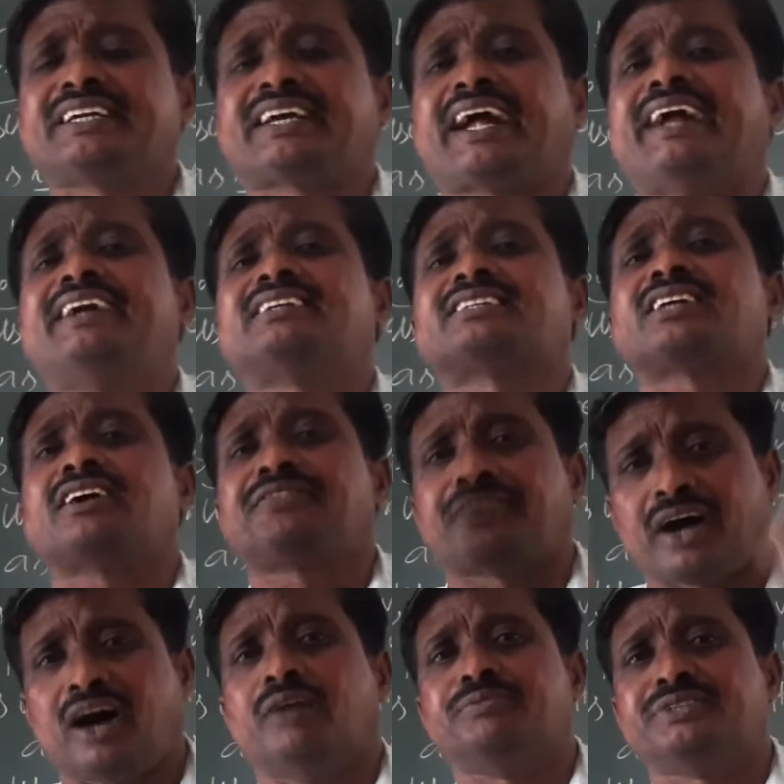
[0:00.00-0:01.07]
kinds of
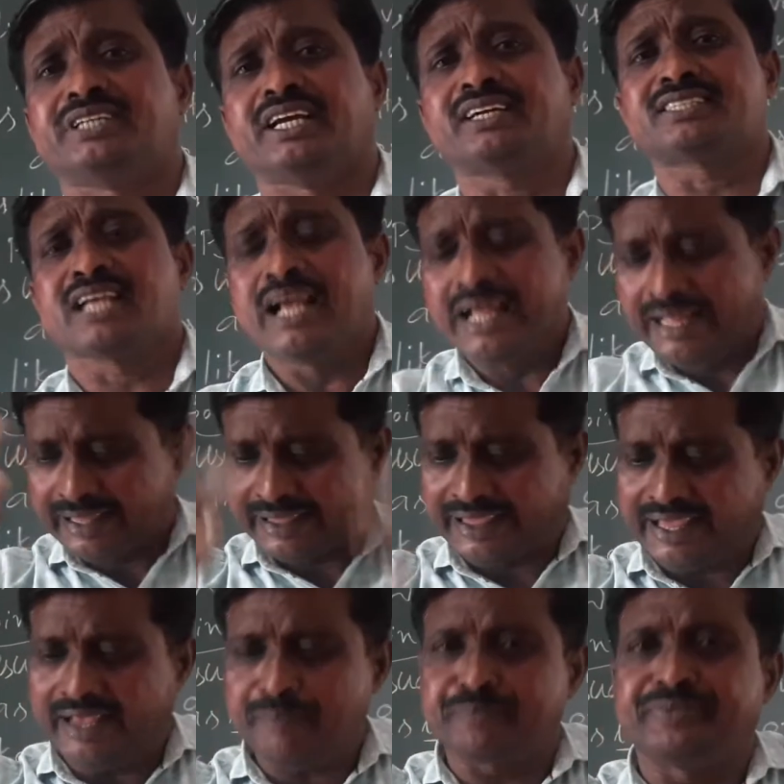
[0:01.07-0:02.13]
objects
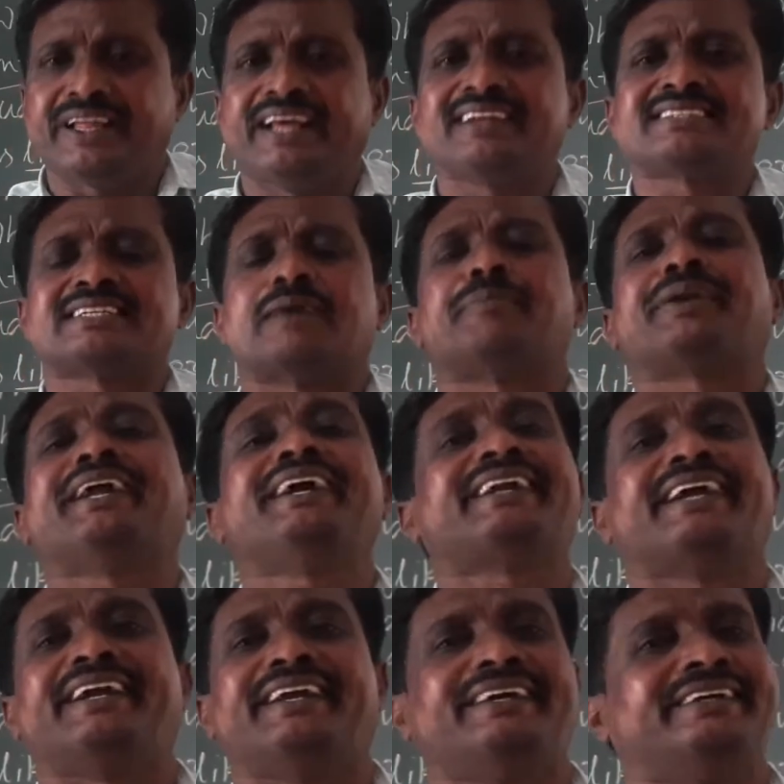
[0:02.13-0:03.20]
keep their separate
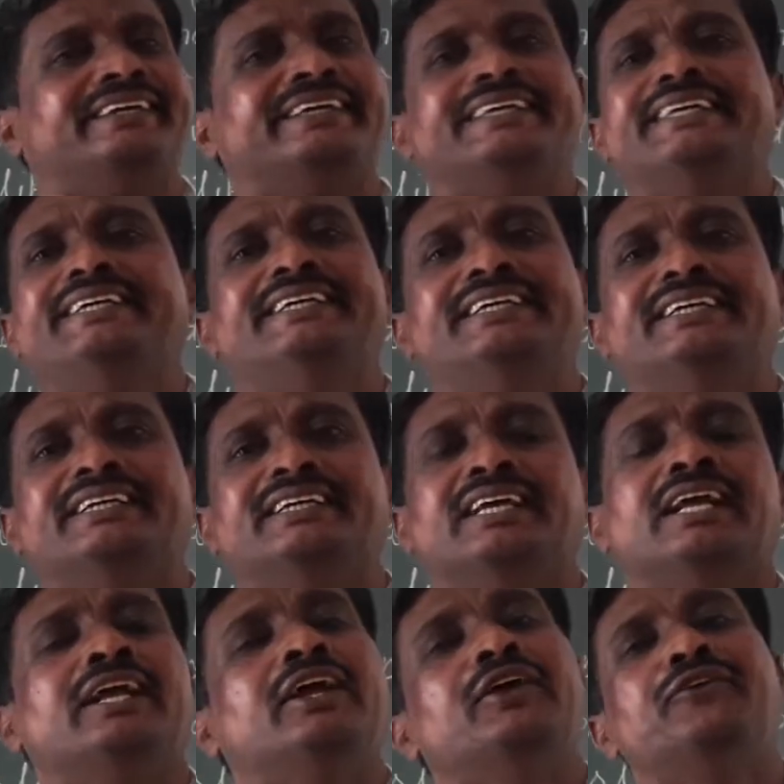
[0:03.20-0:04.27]

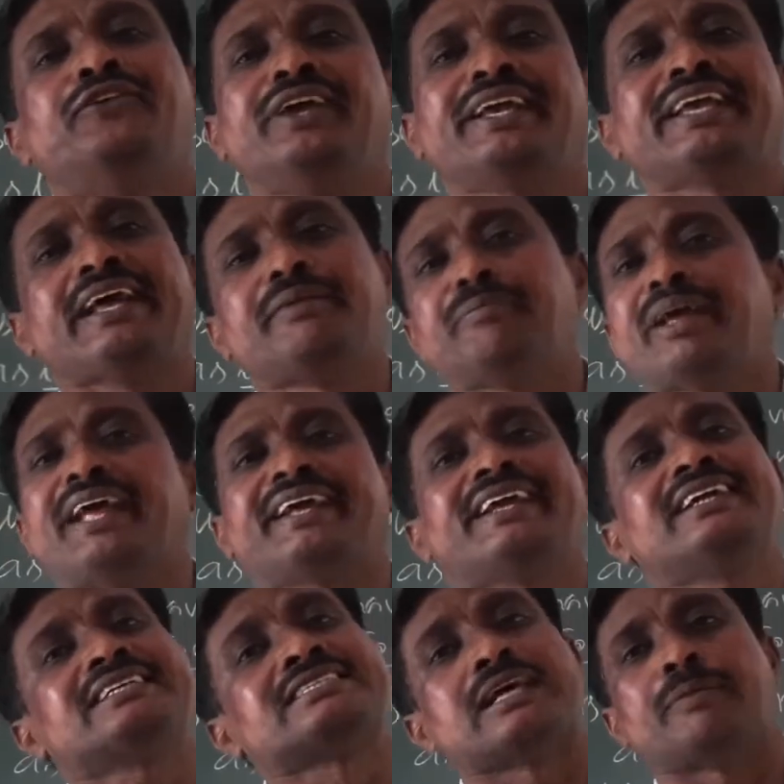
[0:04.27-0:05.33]
identity. We can make it
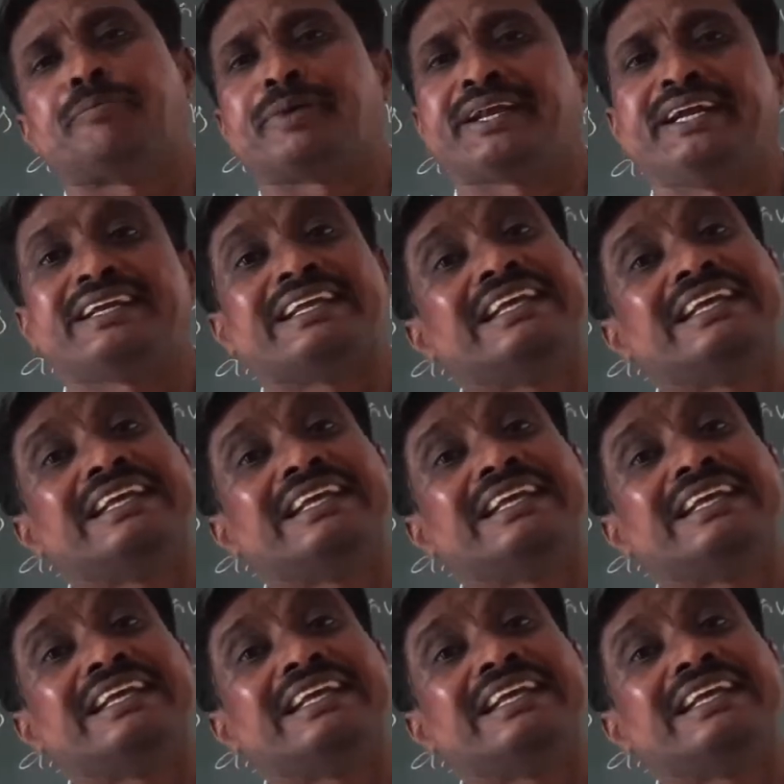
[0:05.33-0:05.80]
separate